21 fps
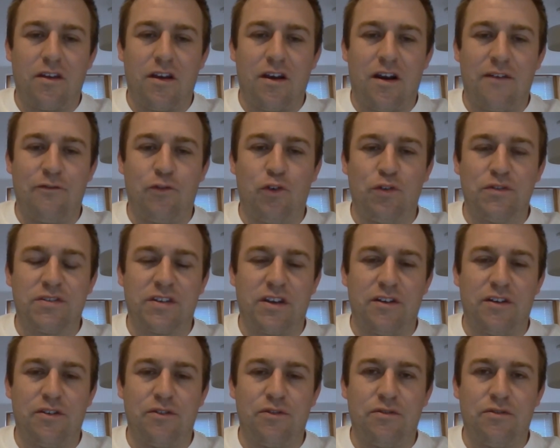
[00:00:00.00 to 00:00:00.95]
I've
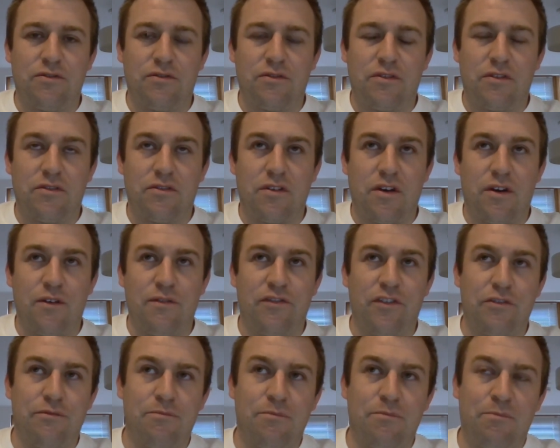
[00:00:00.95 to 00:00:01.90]
also, over
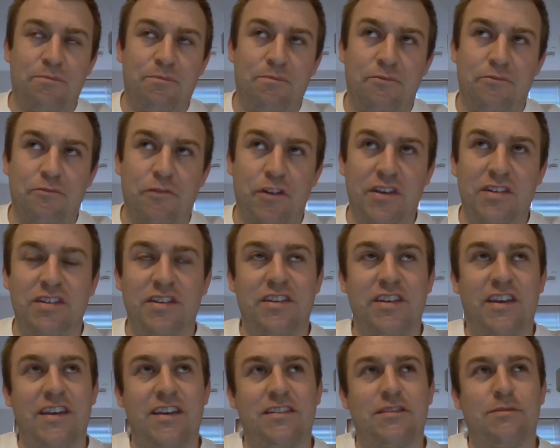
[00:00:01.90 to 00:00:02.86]
the recent
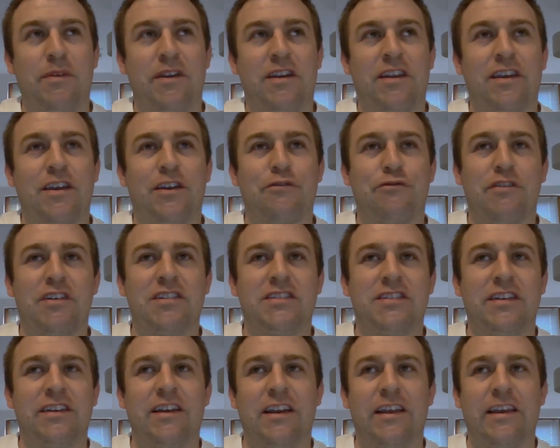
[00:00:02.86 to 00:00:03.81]
years, been
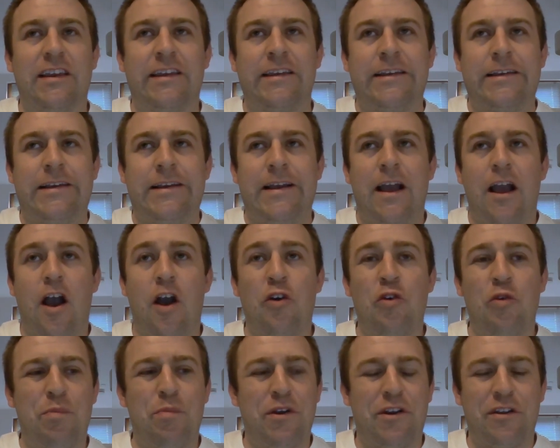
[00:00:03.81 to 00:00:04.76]
increasingly
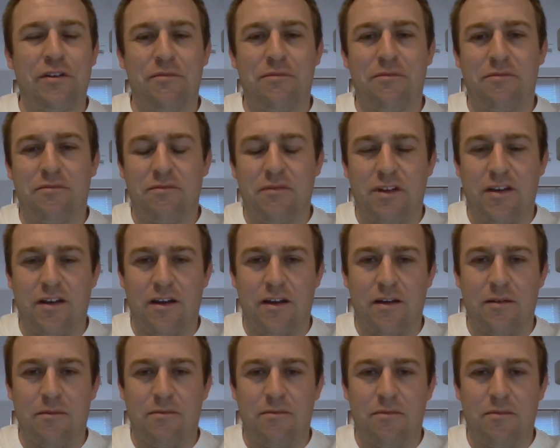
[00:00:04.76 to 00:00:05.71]
open
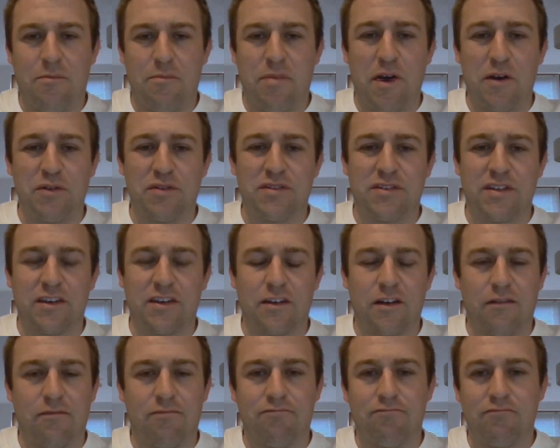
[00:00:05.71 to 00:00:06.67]
and posting
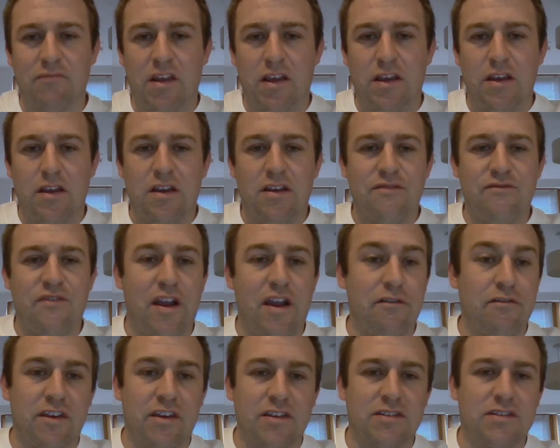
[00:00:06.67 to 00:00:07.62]
on
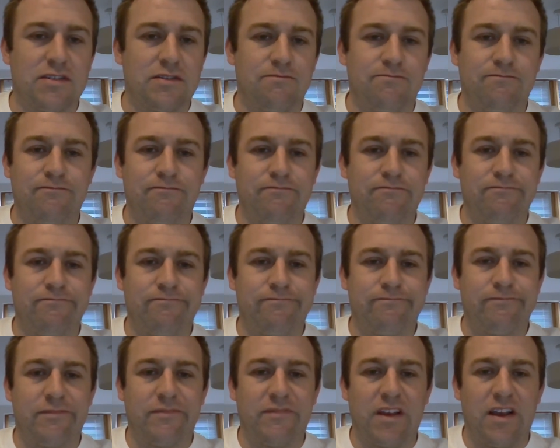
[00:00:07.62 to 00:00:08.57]
various
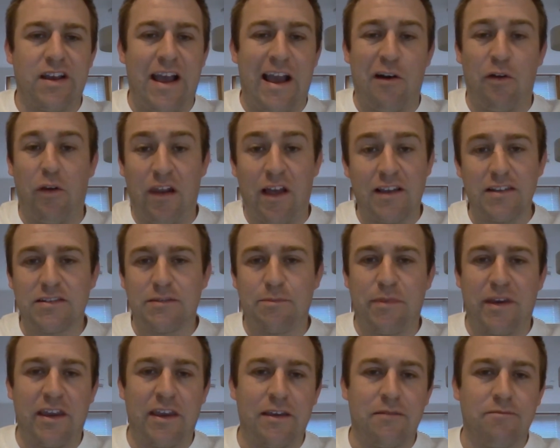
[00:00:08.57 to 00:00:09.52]
outlets,
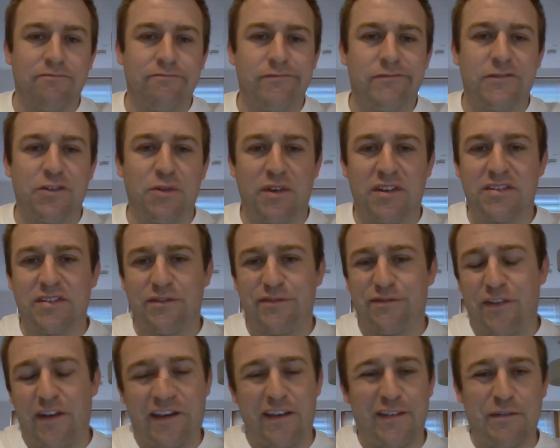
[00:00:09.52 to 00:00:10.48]
be it Twitter,
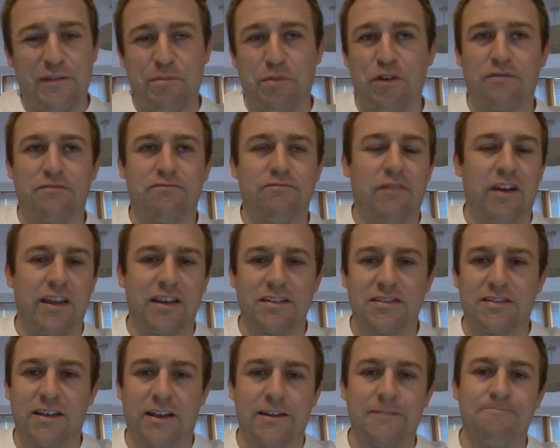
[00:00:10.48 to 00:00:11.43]
Facebook,
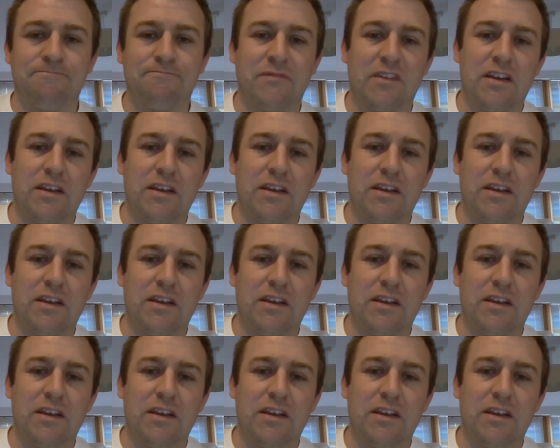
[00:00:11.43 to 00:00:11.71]
LinkedIn,